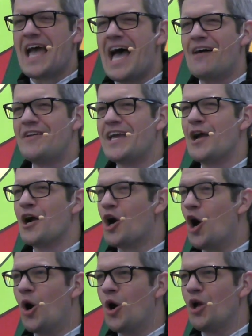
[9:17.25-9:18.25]
having
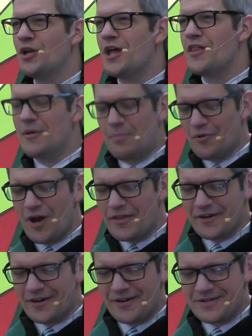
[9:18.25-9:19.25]
called the
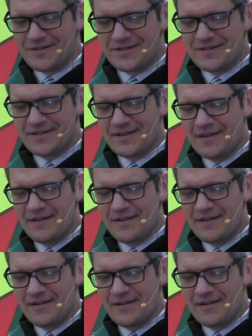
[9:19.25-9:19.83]
brothers.